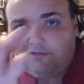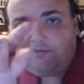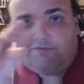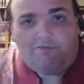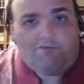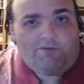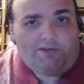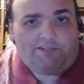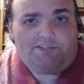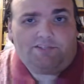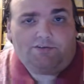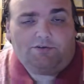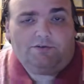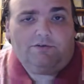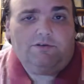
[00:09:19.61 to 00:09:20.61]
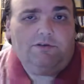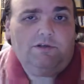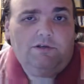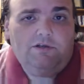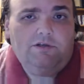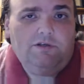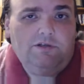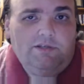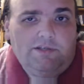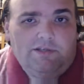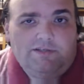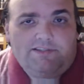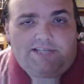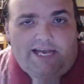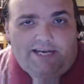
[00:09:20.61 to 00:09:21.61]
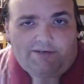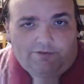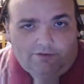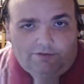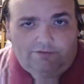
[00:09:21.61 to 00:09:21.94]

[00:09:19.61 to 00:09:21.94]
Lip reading: fictional title